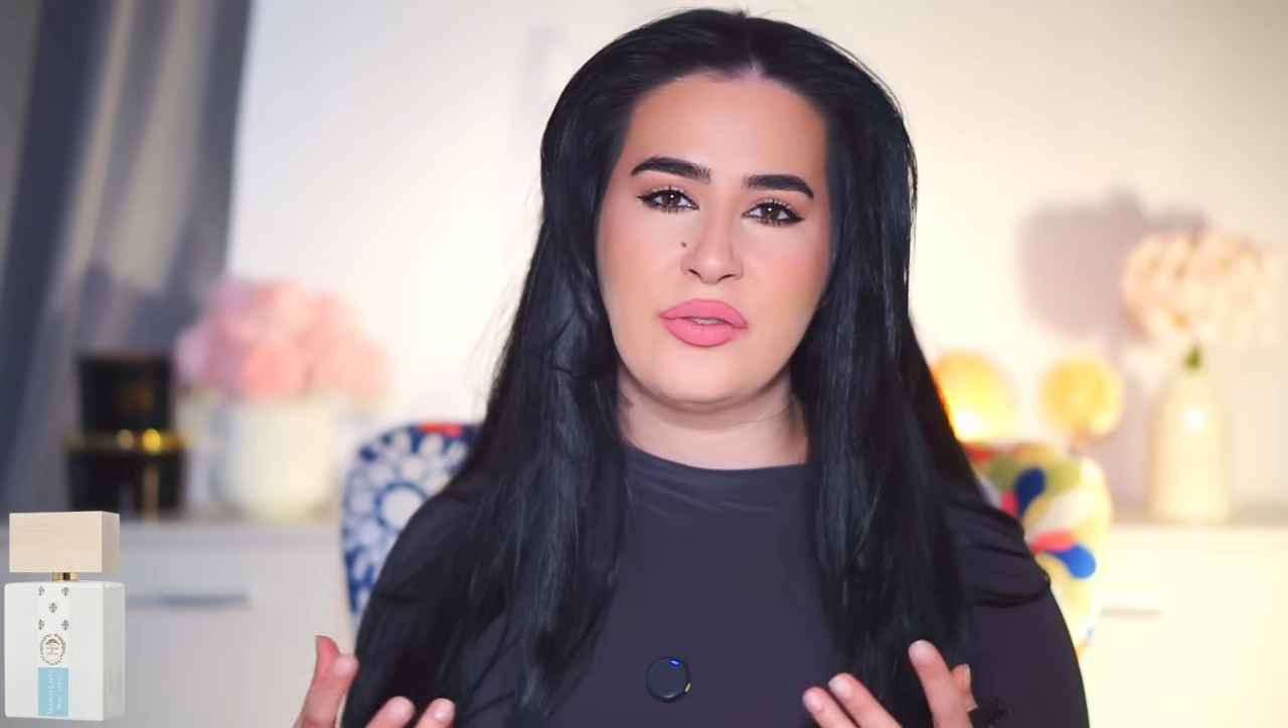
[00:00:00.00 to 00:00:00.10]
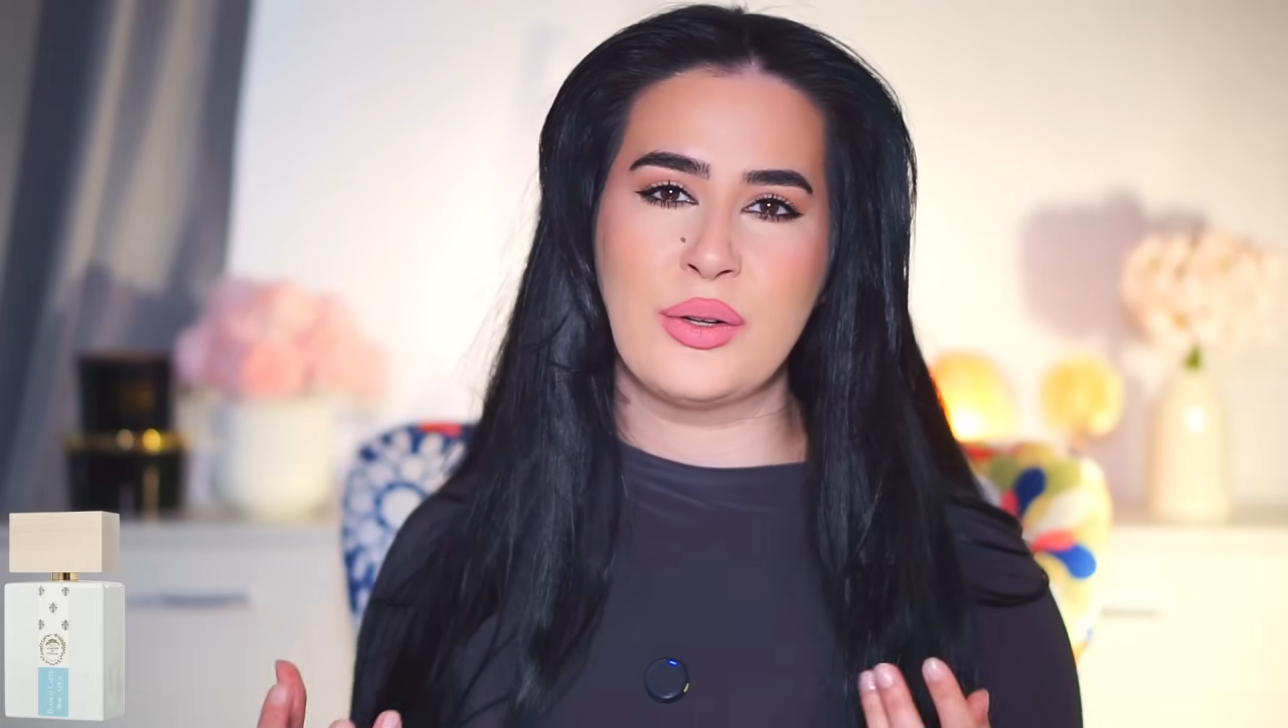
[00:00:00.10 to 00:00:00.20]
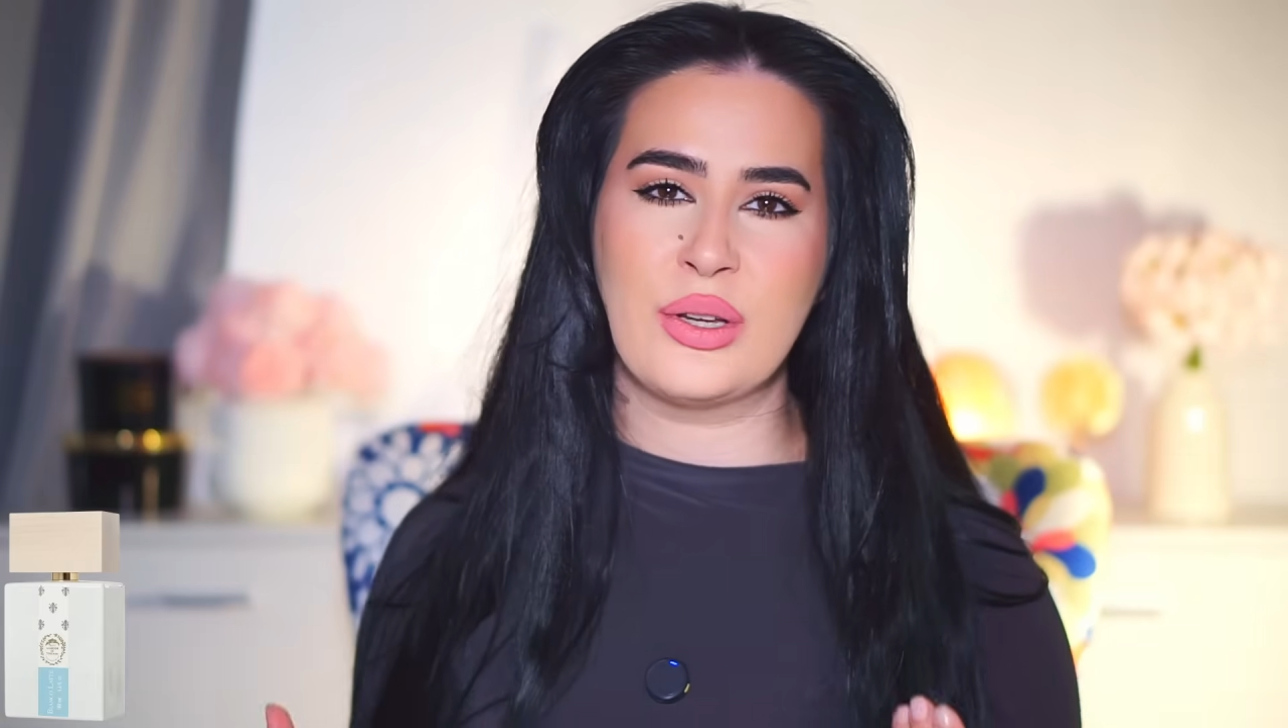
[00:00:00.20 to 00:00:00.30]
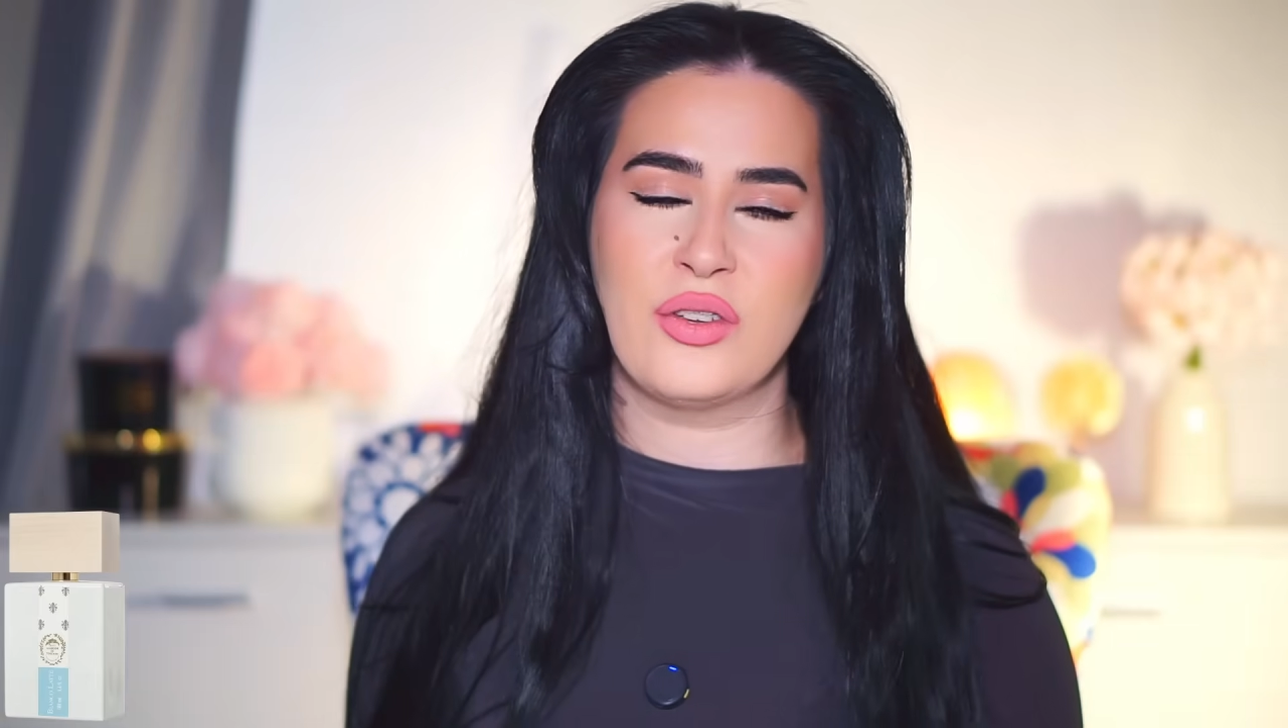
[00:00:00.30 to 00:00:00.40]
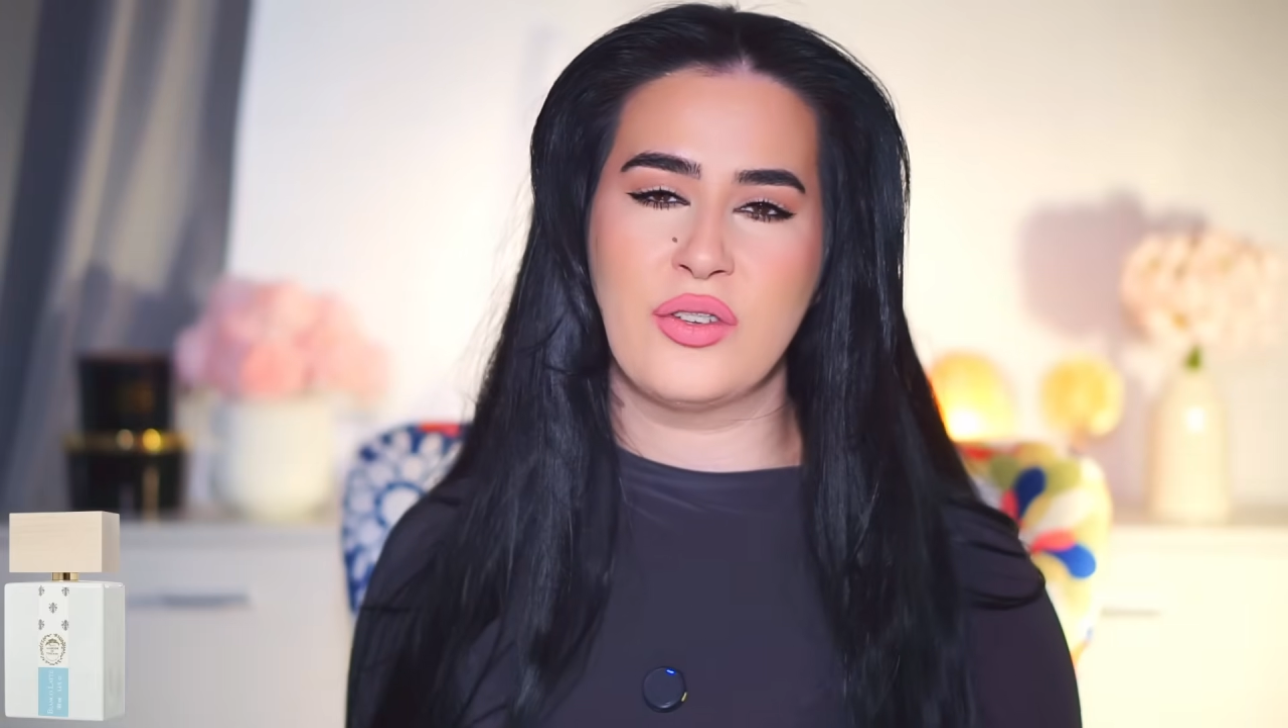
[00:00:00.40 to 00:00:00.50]

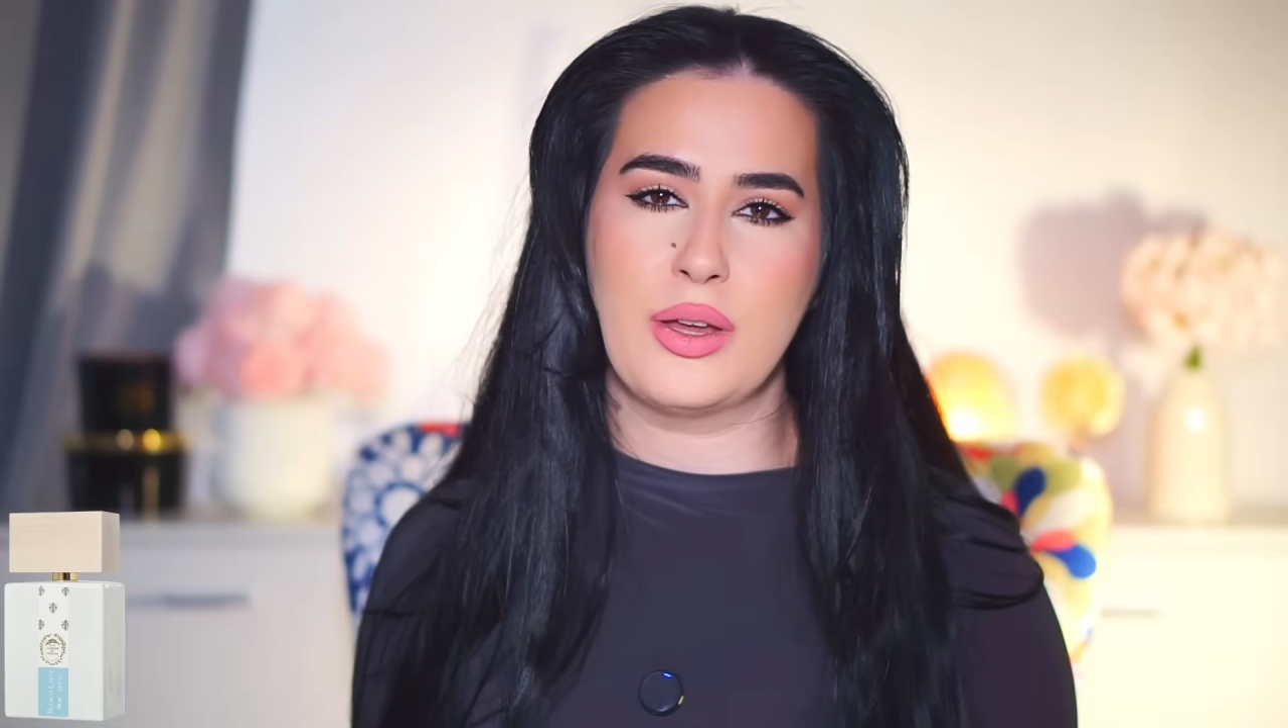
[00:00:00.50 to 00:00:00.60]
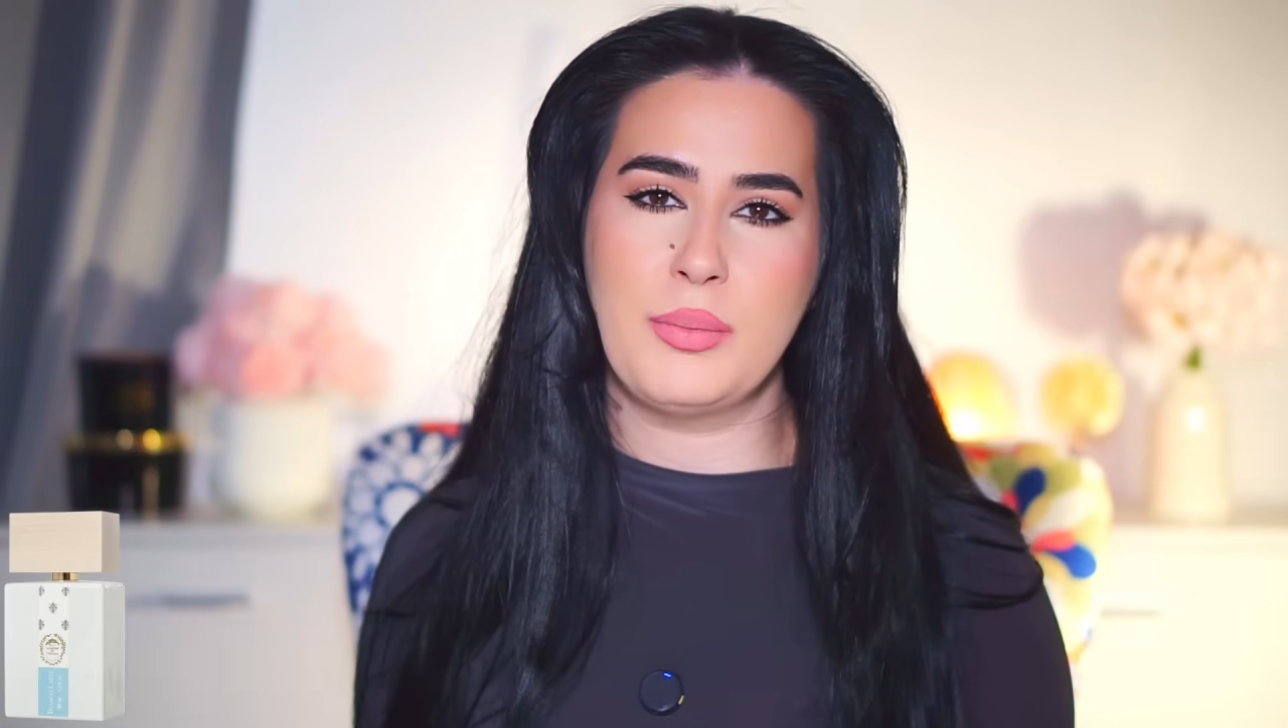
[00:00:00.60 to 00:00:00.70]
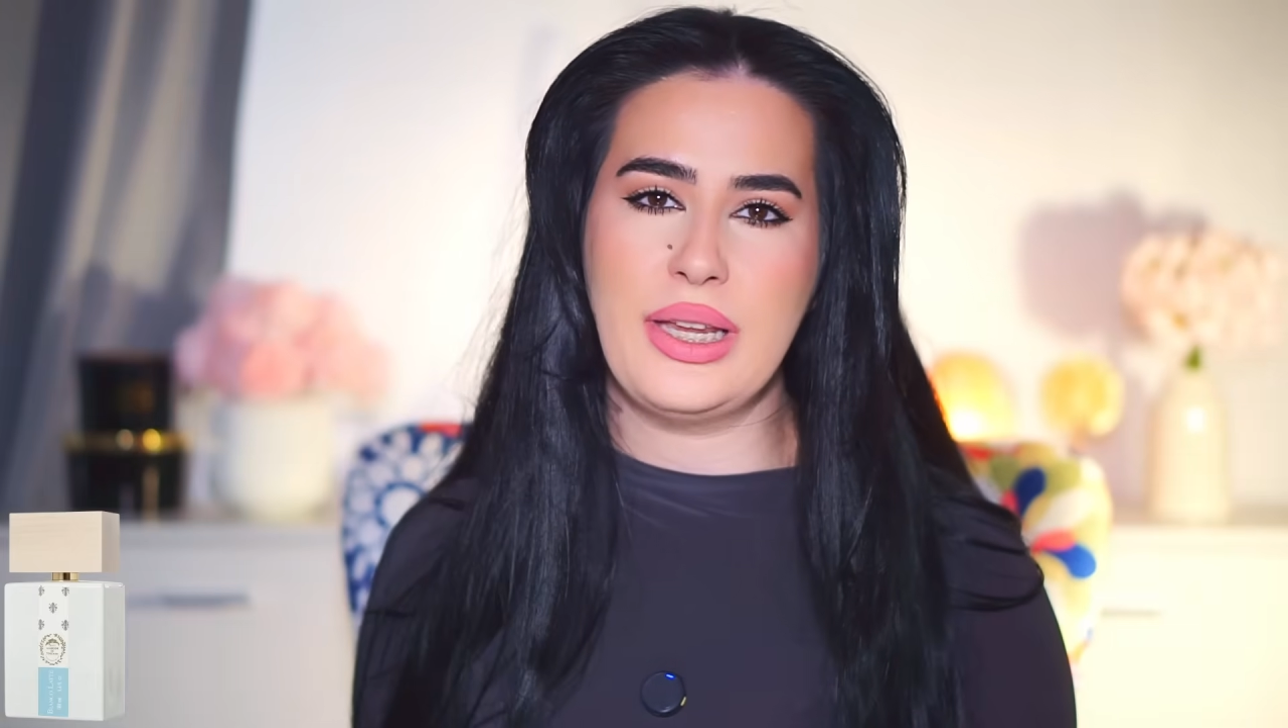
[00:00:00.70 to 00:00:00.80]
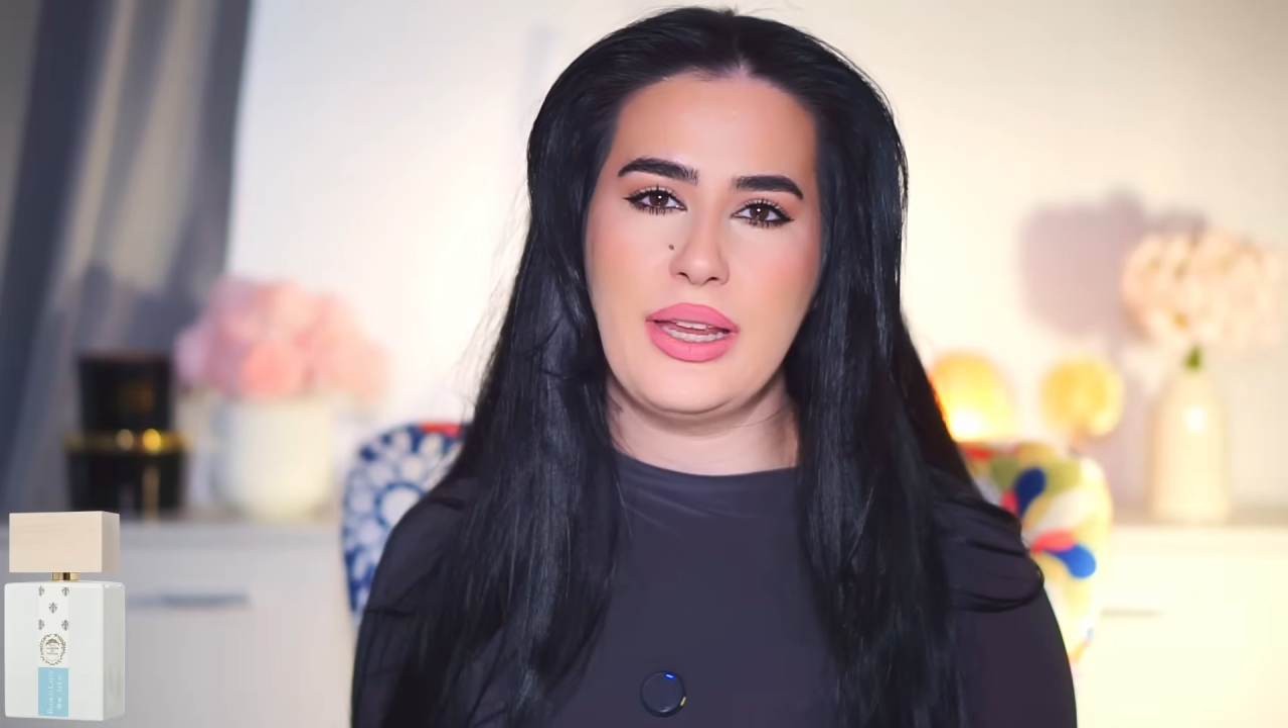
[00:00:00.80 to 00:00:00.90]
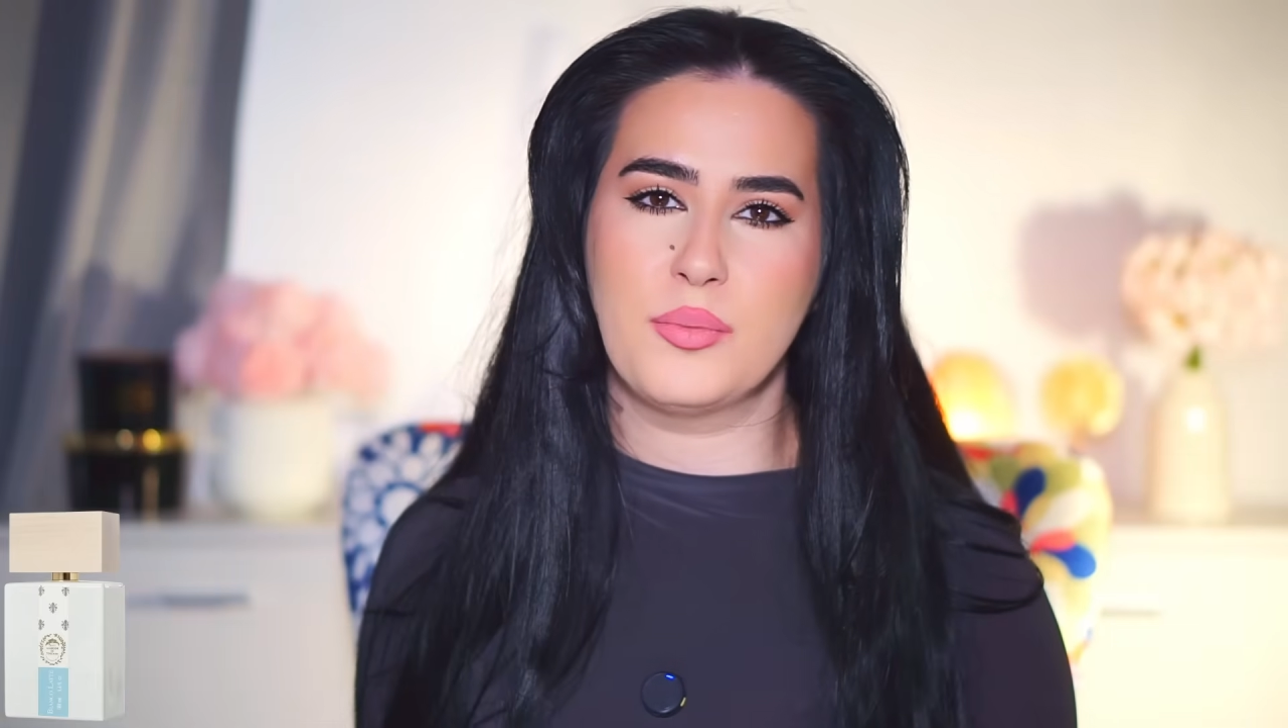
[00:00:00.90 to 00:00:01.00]
very
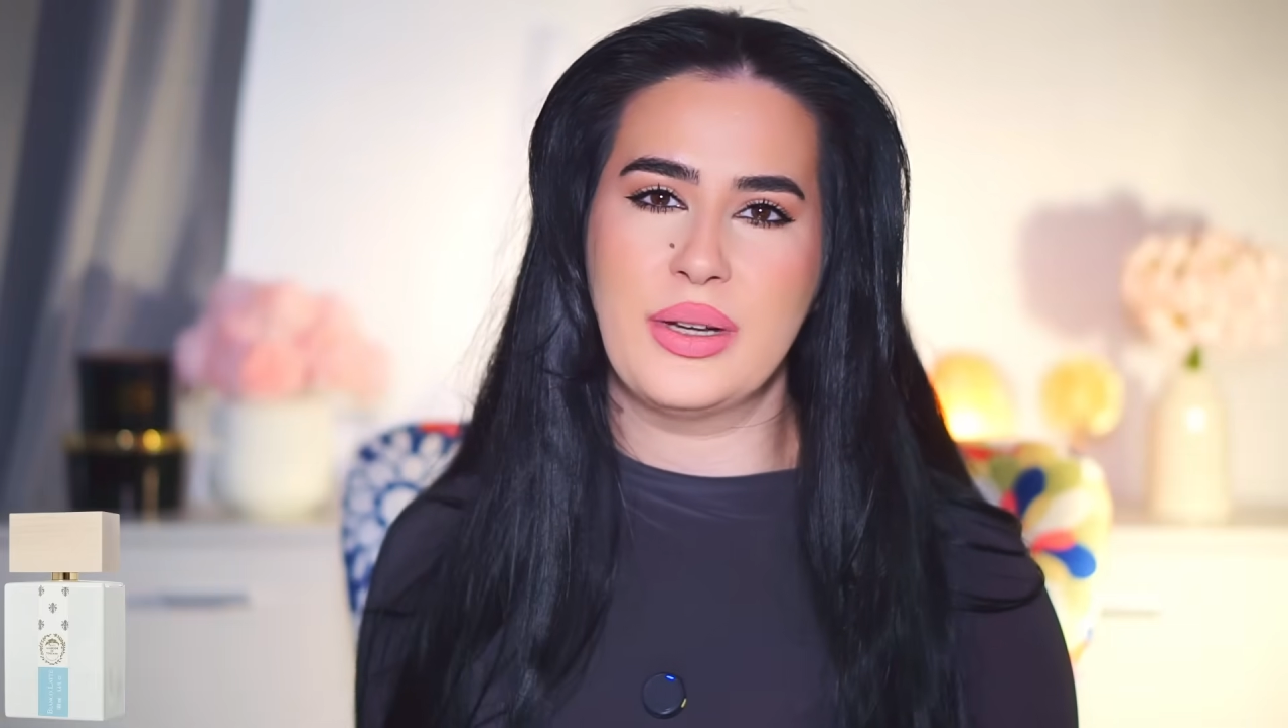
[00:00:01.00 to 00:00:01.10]
feminine,